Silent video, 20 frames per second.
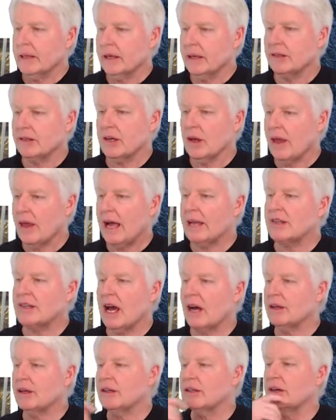And so that's
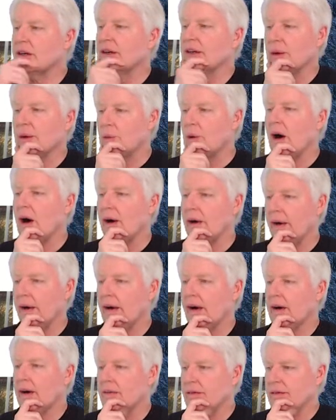how you turn the
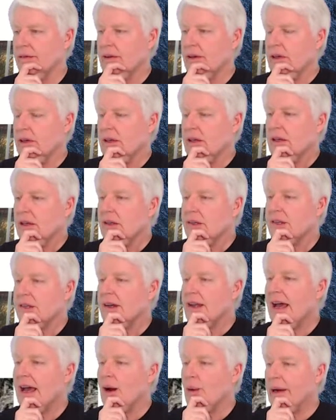water off. So
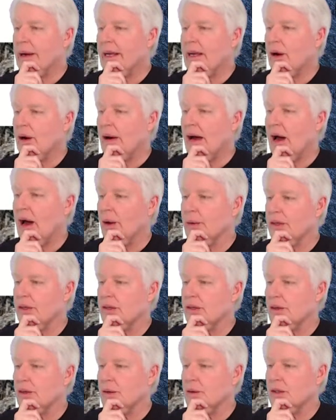now we know how
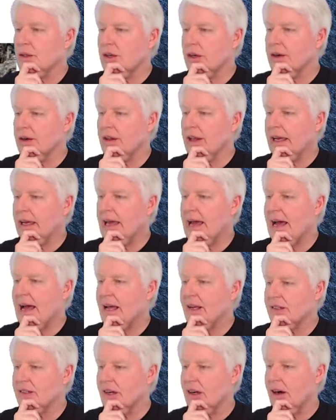to turn the
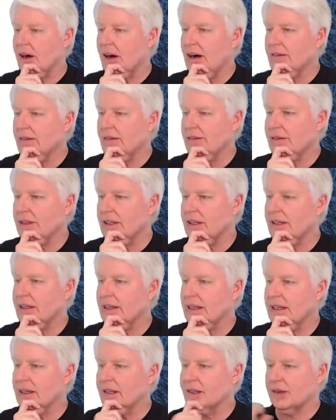gas off. There
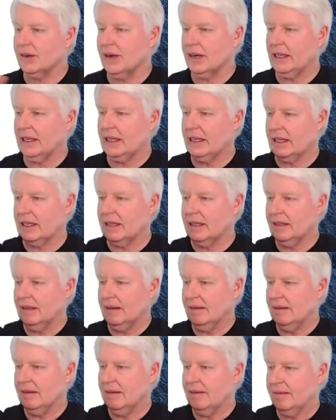it is, right there.
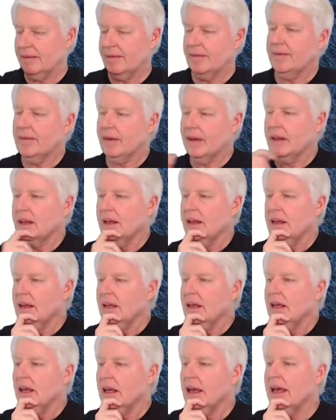
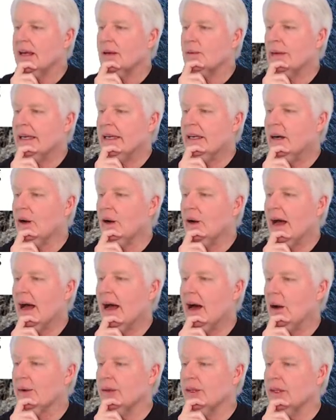And we know
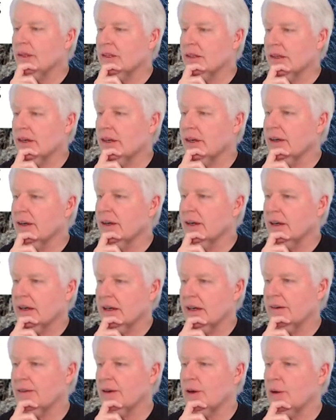how to turn,
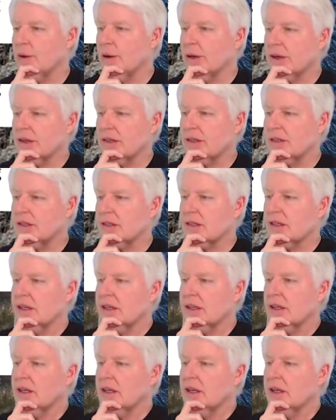of course,
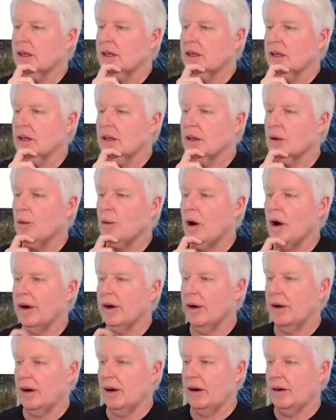the
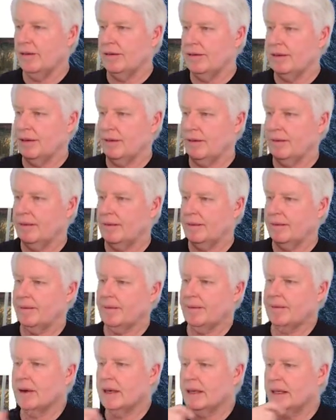water off.
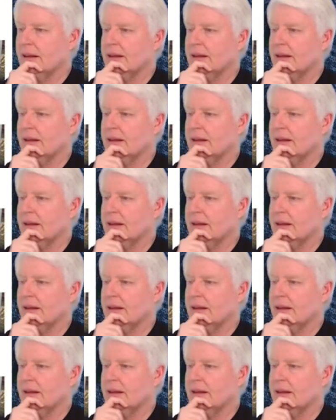Right